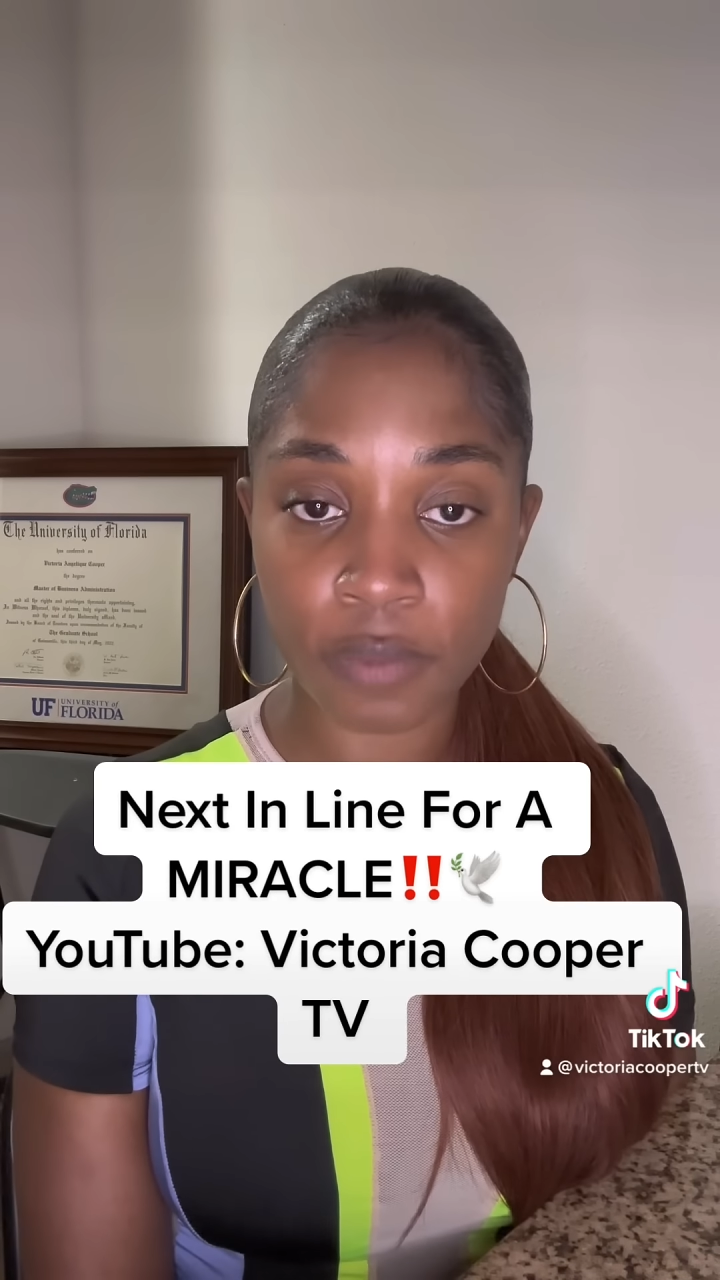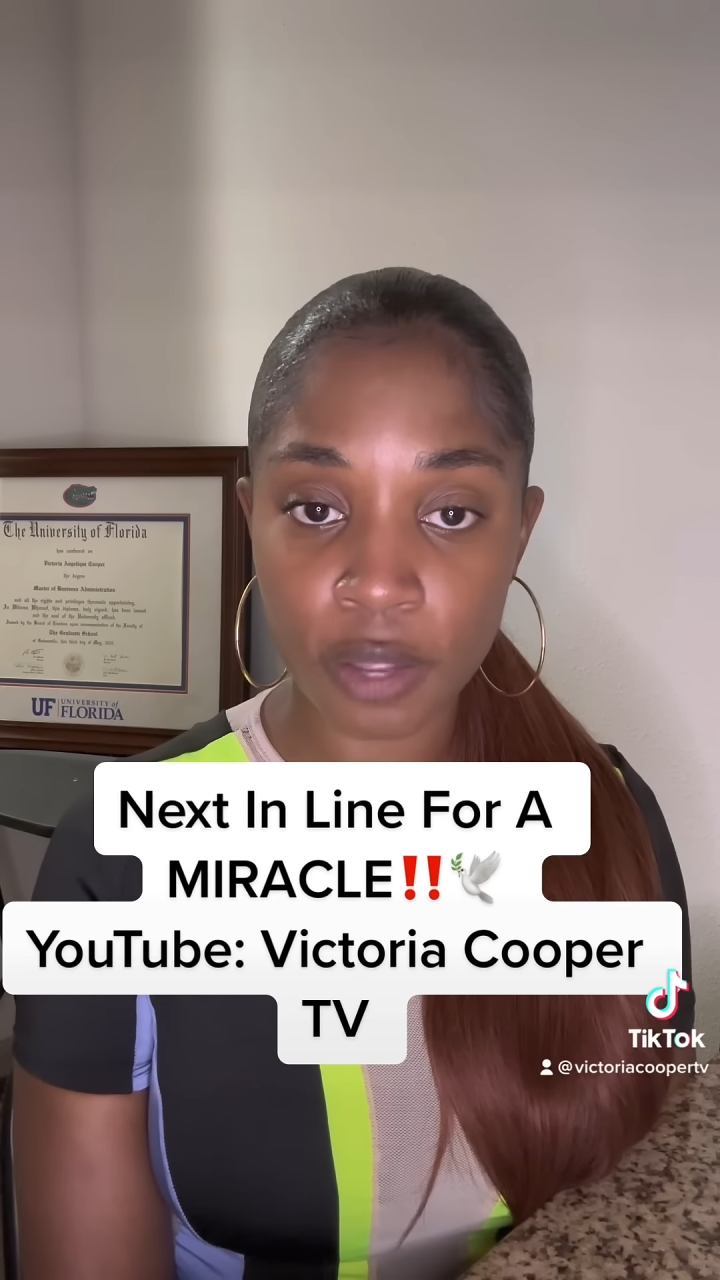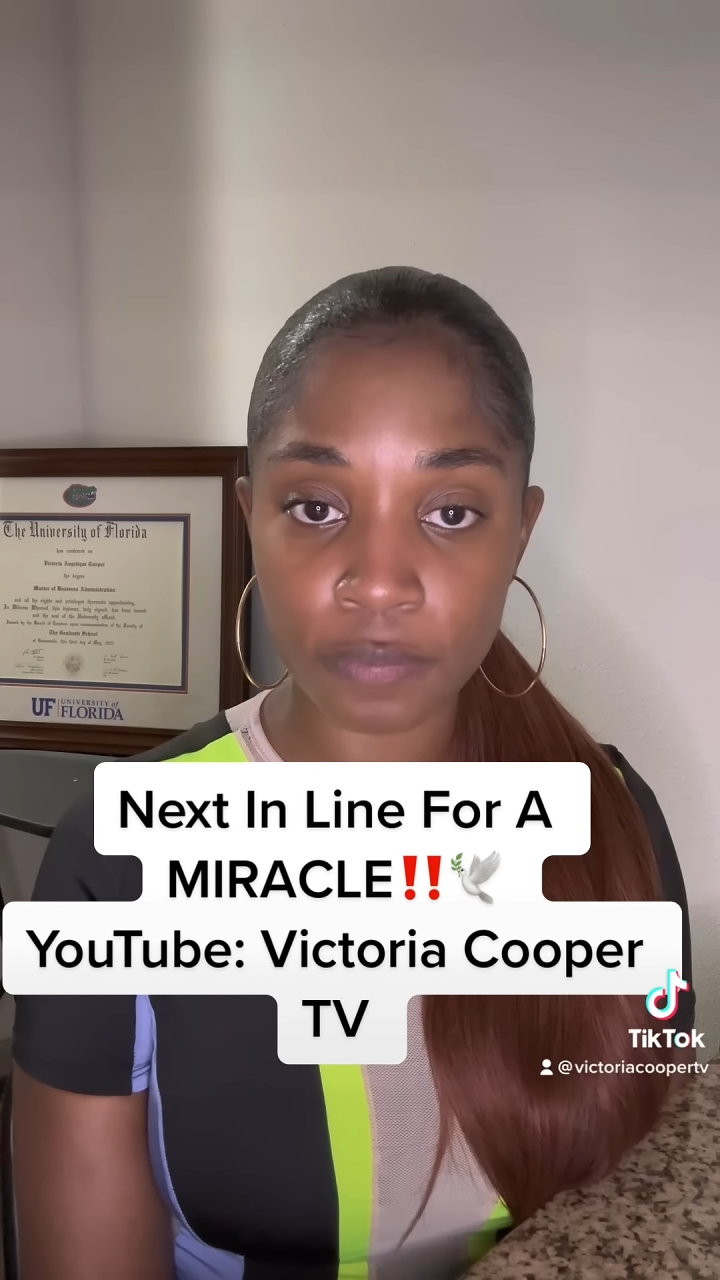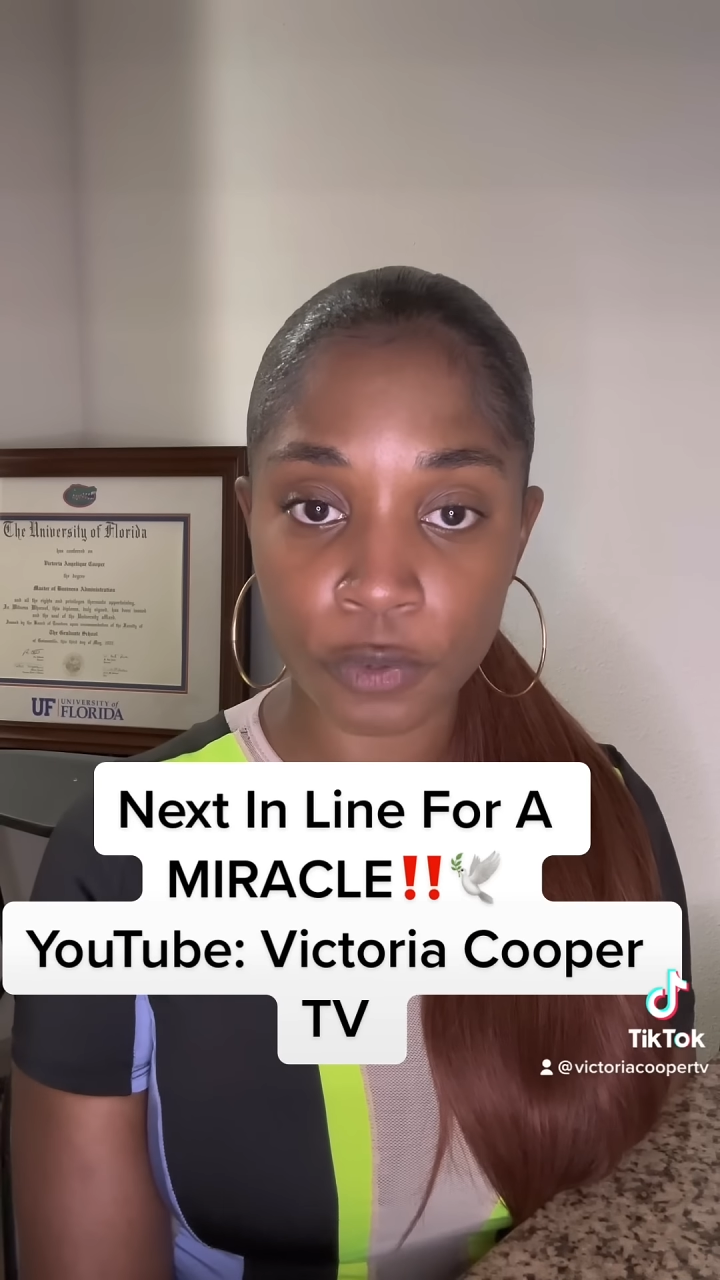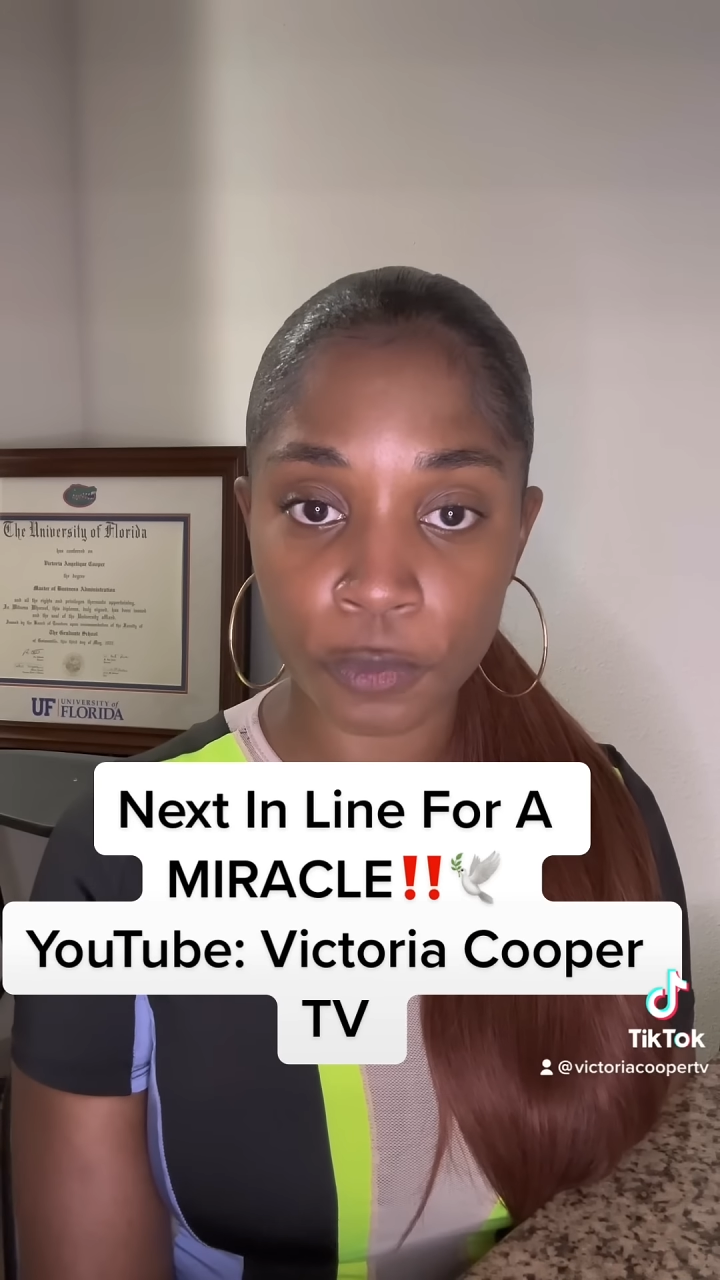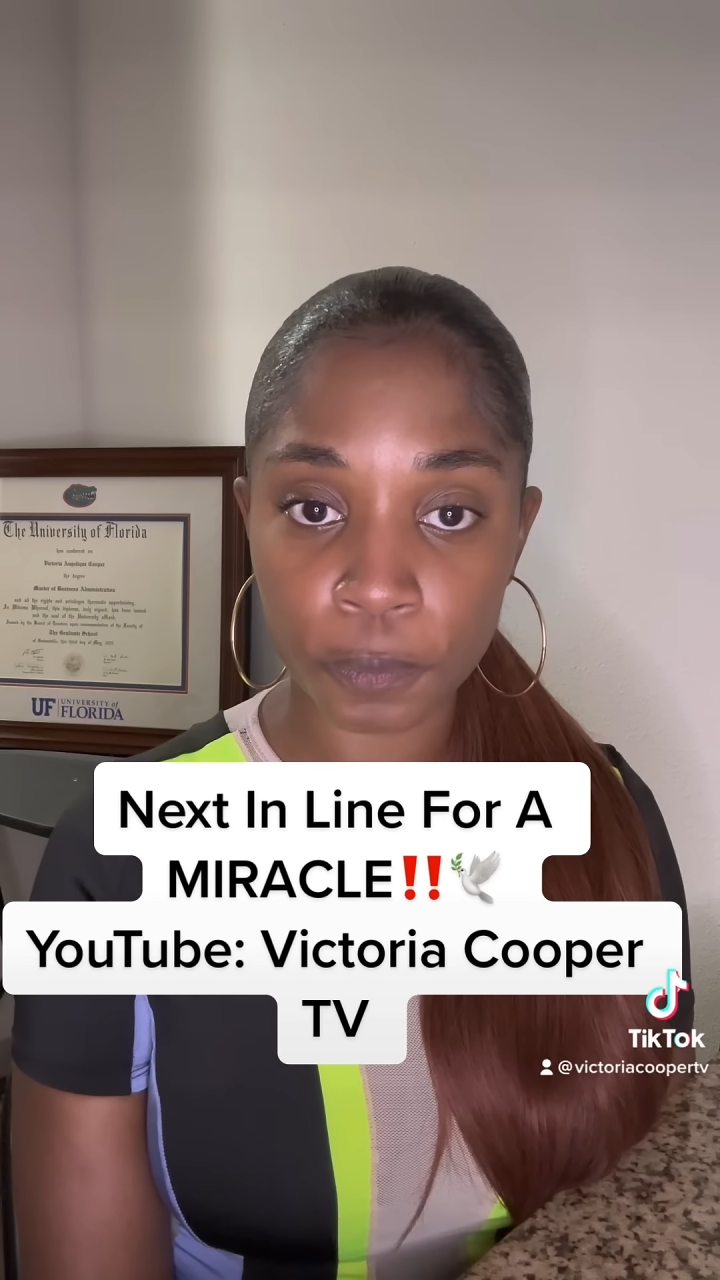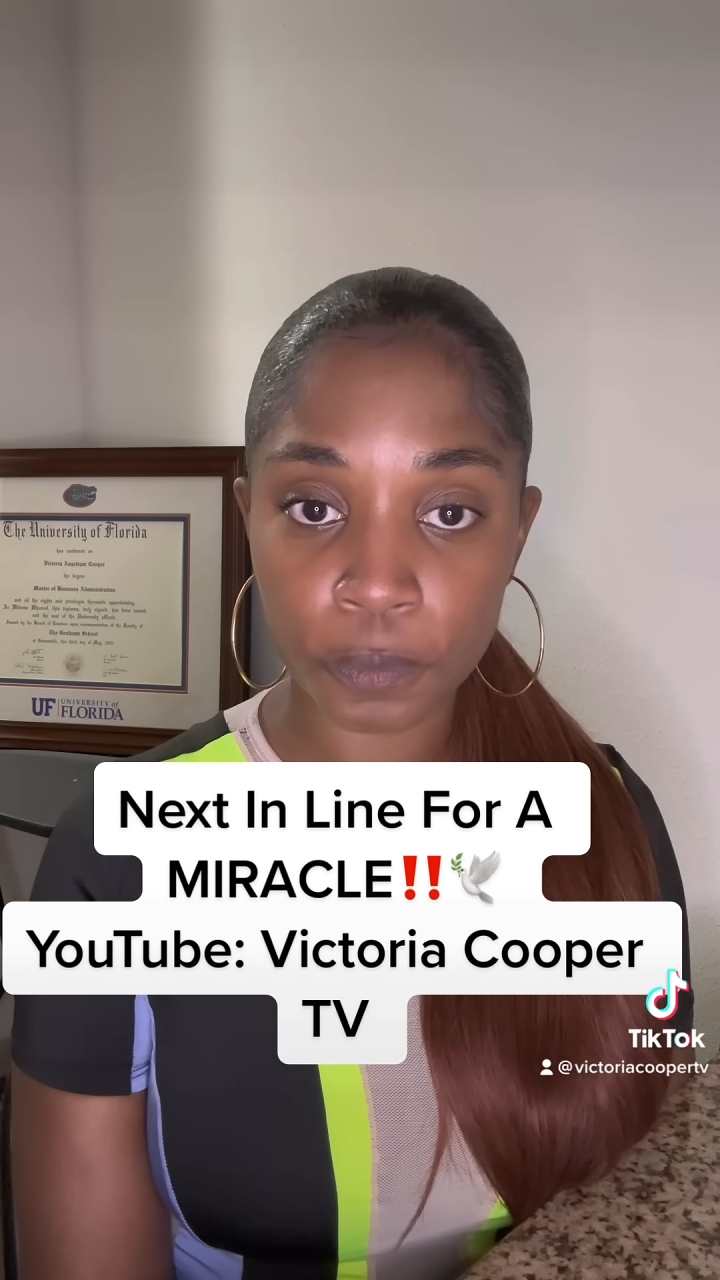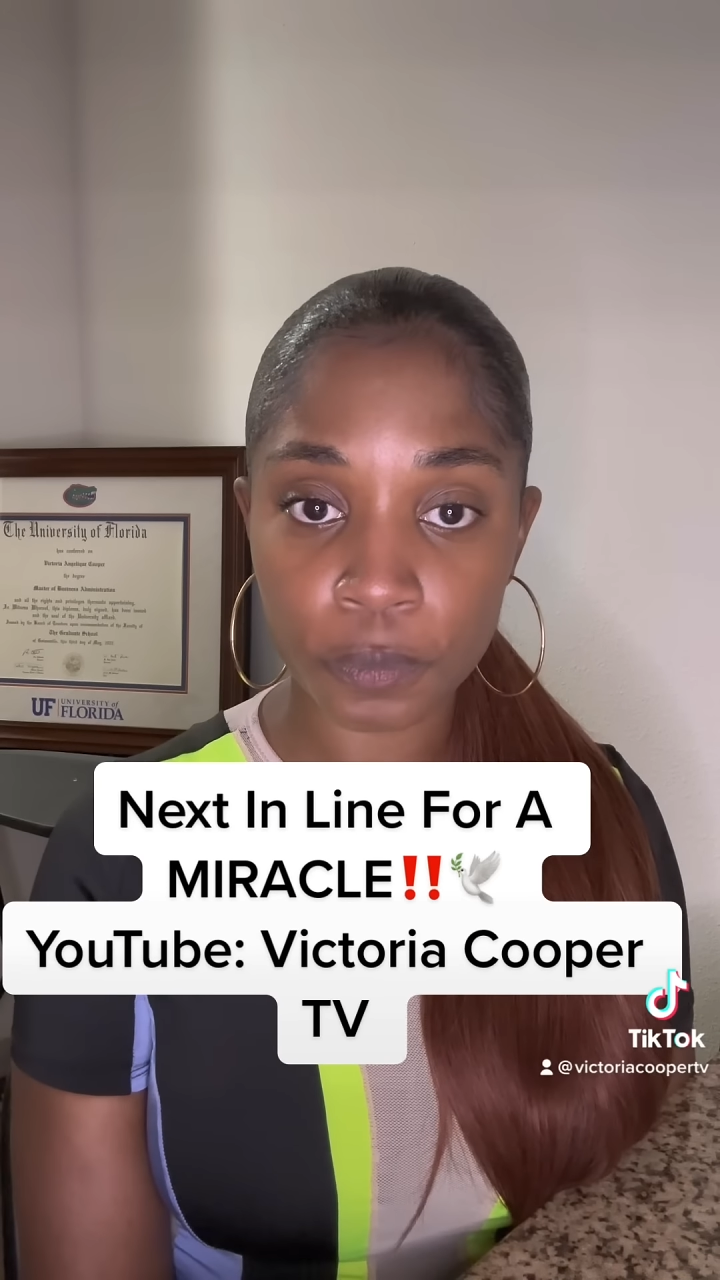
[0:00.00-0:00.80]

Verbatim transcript: faithful.